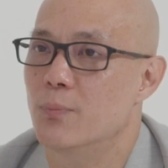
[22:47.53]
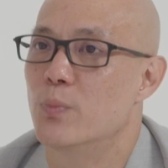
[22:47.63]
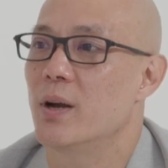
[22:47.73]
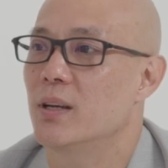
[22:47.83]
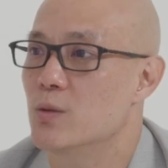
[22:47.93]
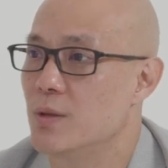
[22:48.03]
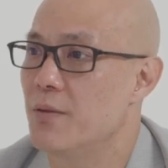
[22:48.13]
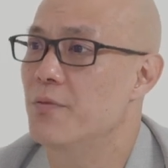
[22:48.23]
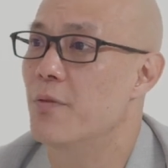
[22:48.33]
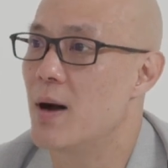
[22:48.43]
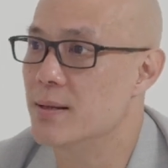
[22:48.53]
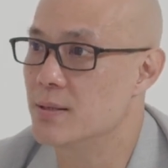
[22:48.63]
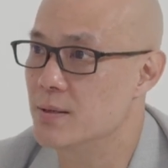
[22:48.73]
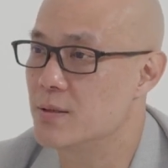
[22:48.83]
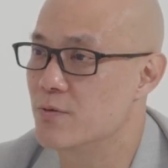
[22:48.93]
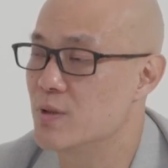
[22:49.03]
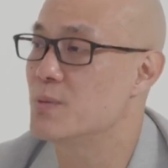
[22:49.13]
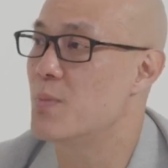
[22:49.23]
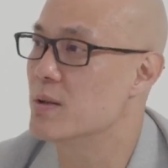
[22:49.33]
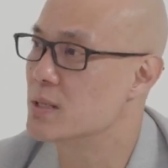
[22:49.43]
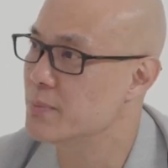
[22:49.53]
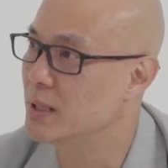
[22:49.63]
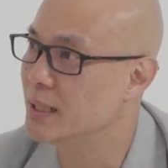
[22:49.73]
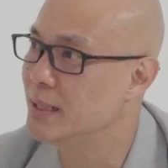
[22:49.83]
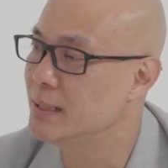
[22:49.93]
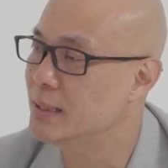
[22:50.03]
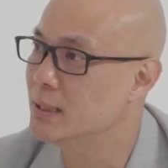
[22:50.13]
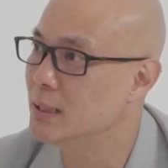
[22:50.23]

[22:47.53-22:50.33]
brokers or the advisor's responsibility